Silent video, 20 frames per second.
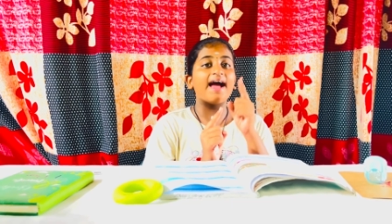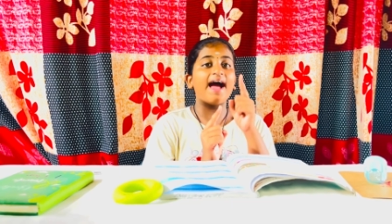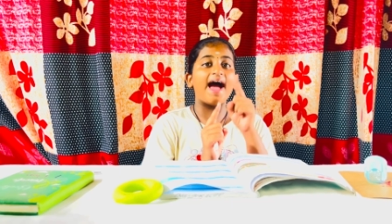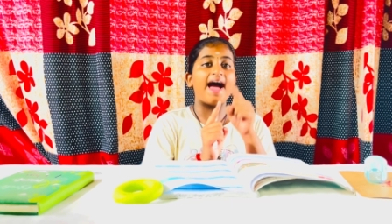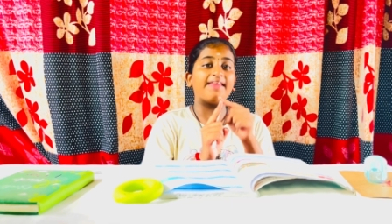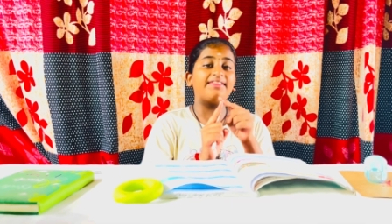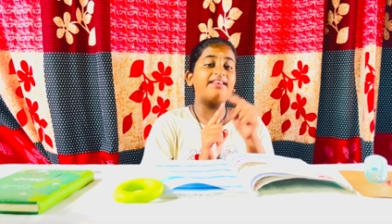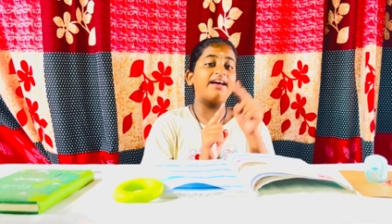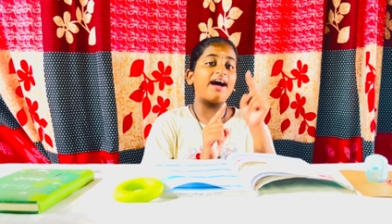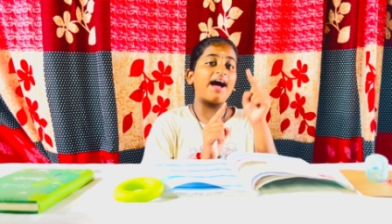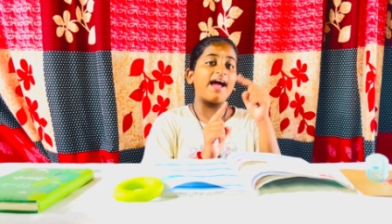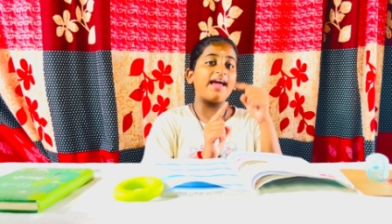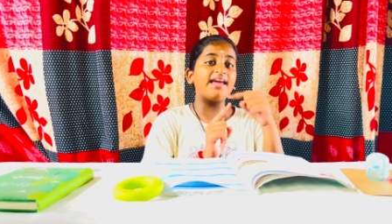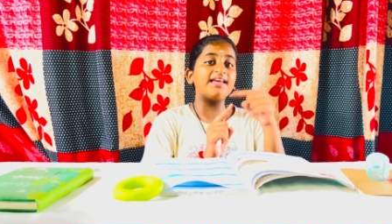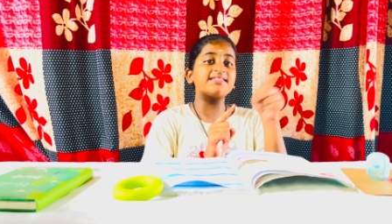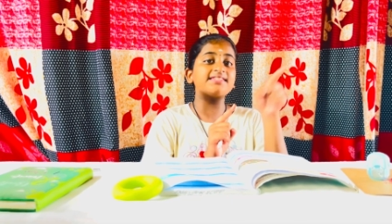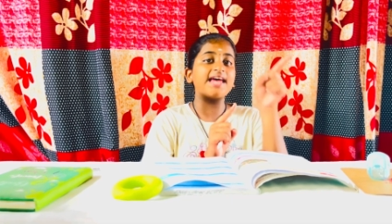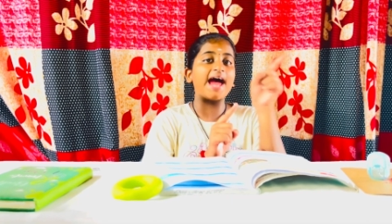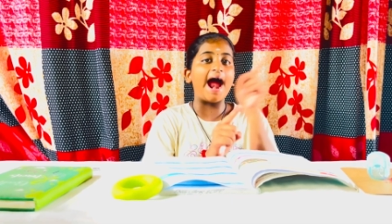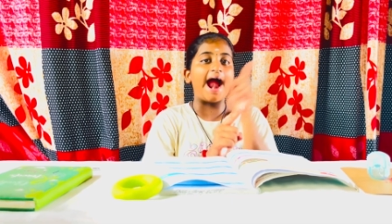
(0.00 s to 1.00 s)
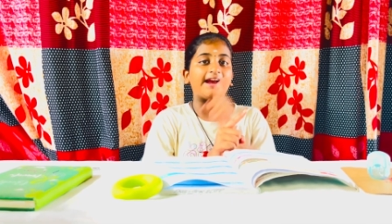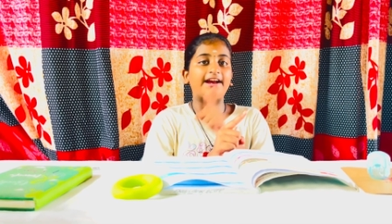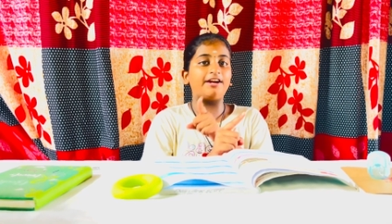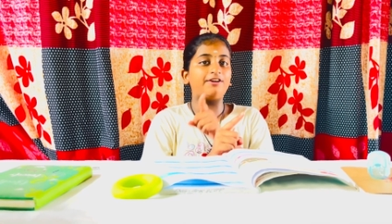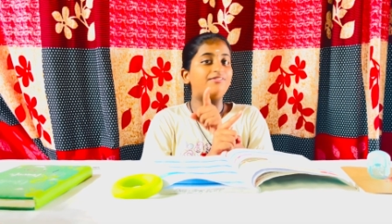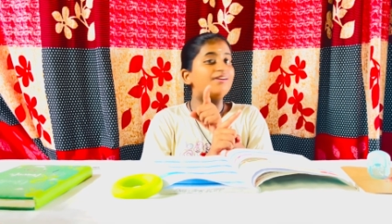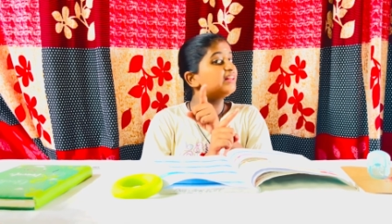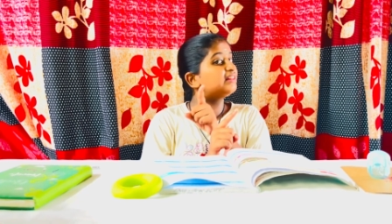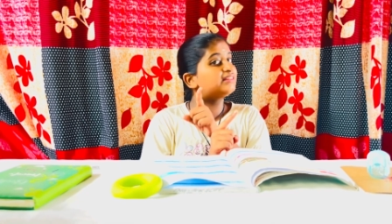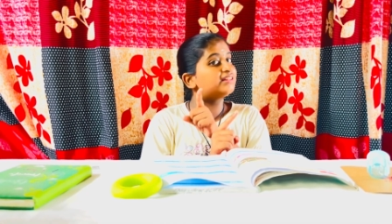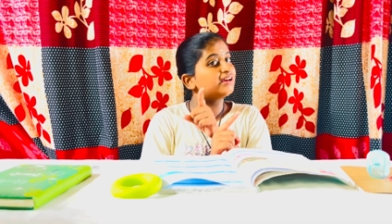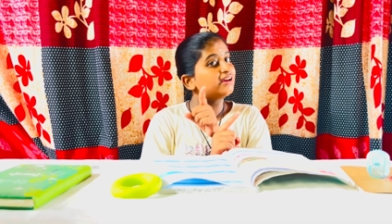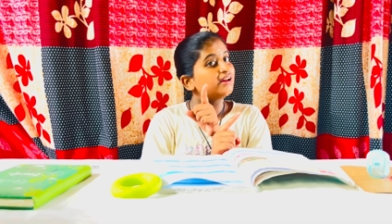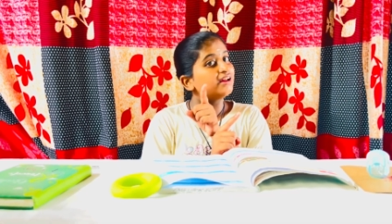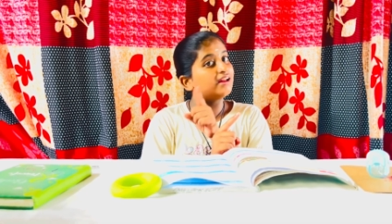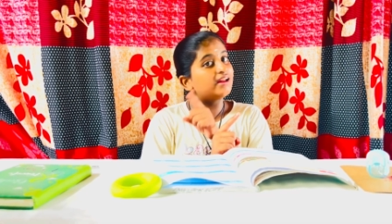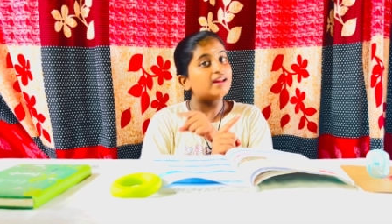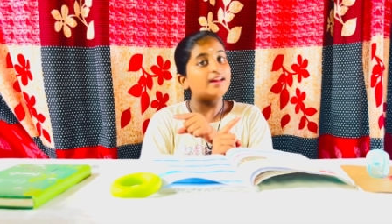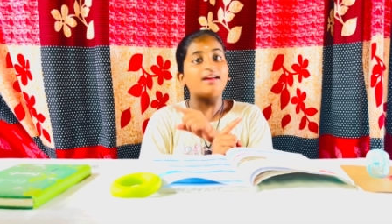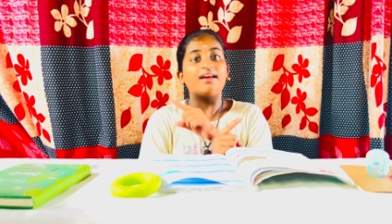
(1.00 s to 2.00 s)
and the I is added with
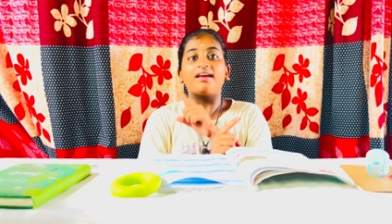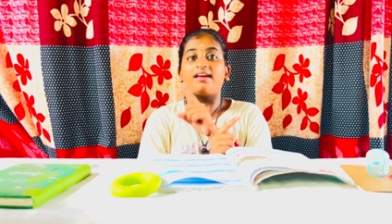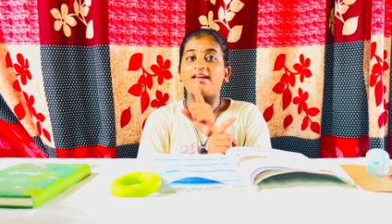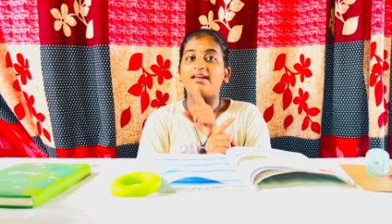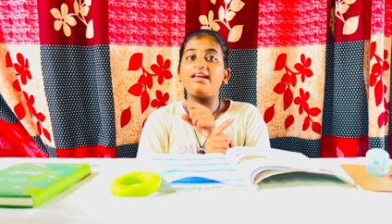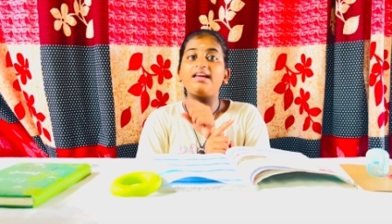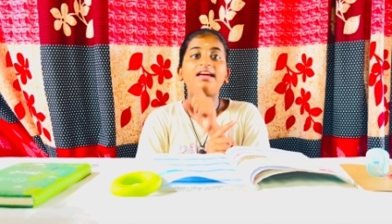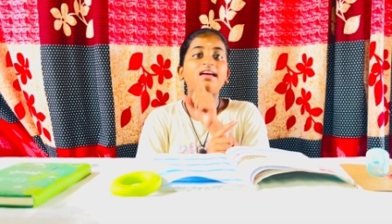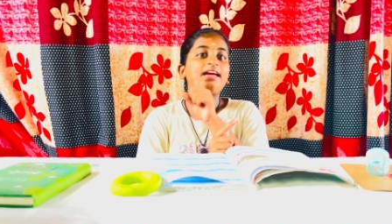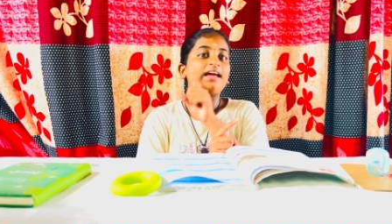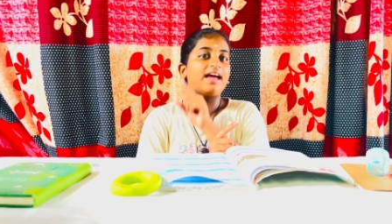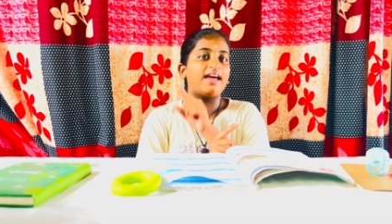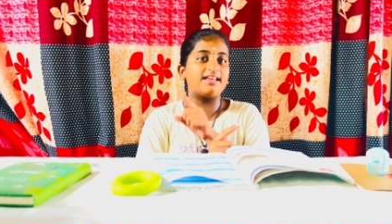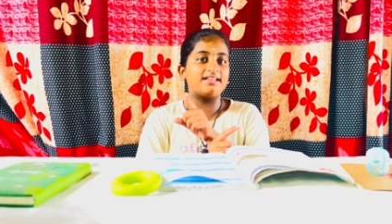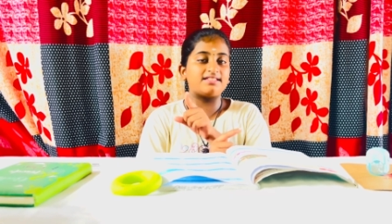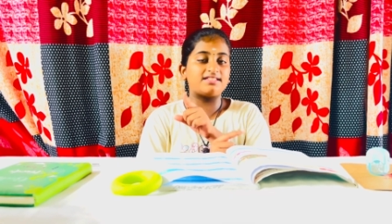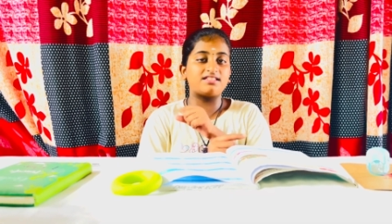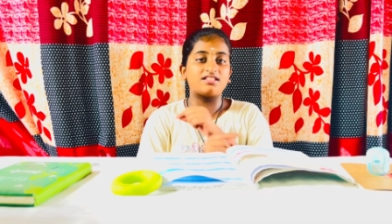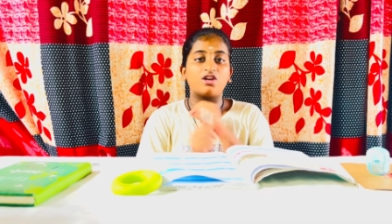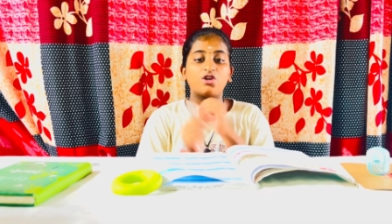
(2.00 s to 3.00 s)
ES.